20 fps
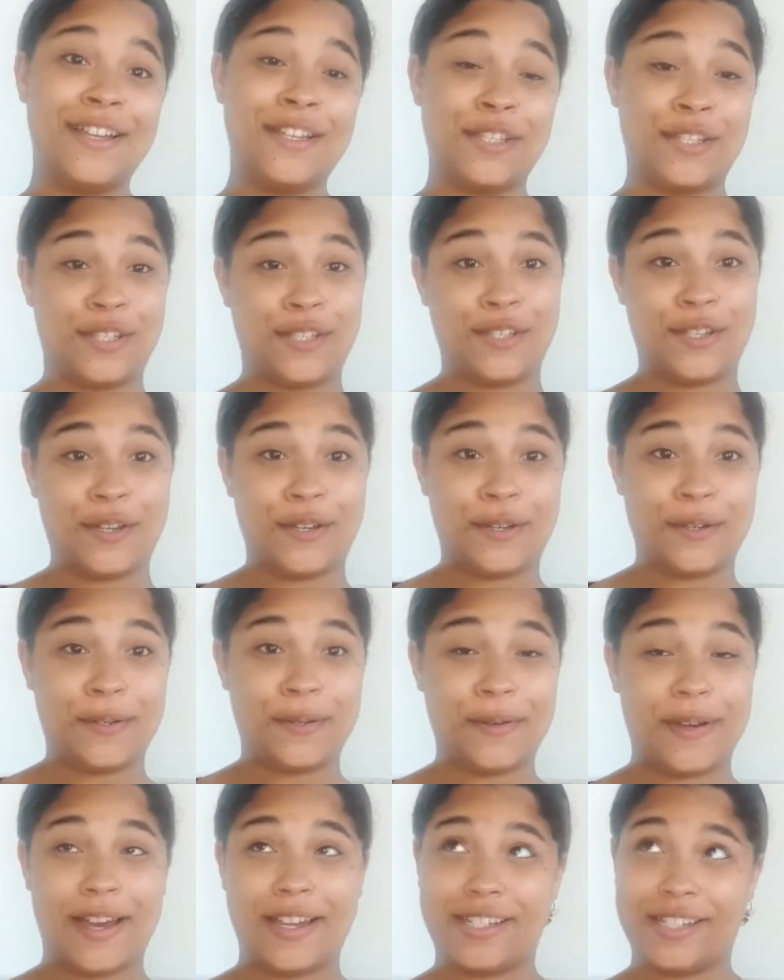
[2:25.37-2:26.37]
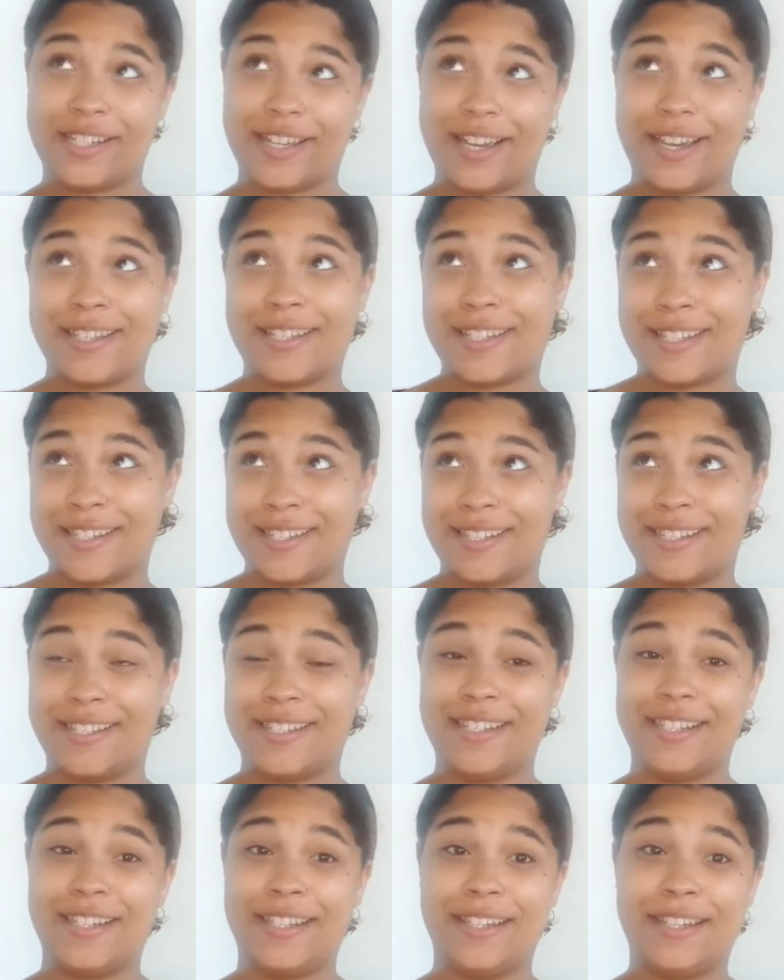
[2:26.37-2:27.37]
So as you guys can
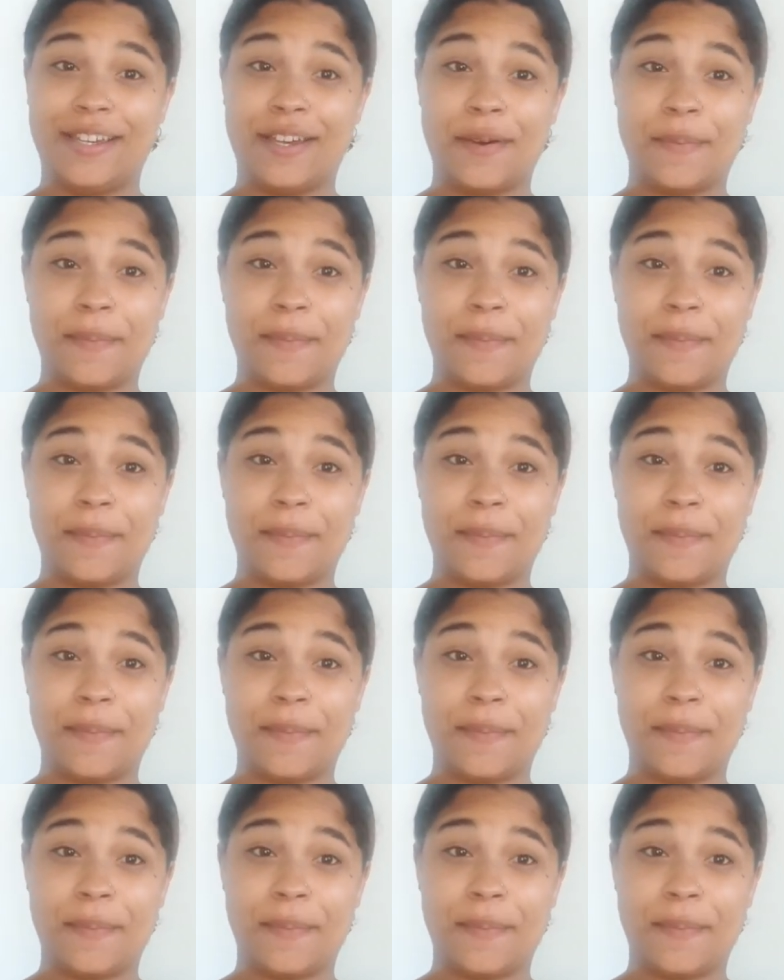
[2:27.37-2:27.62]
see,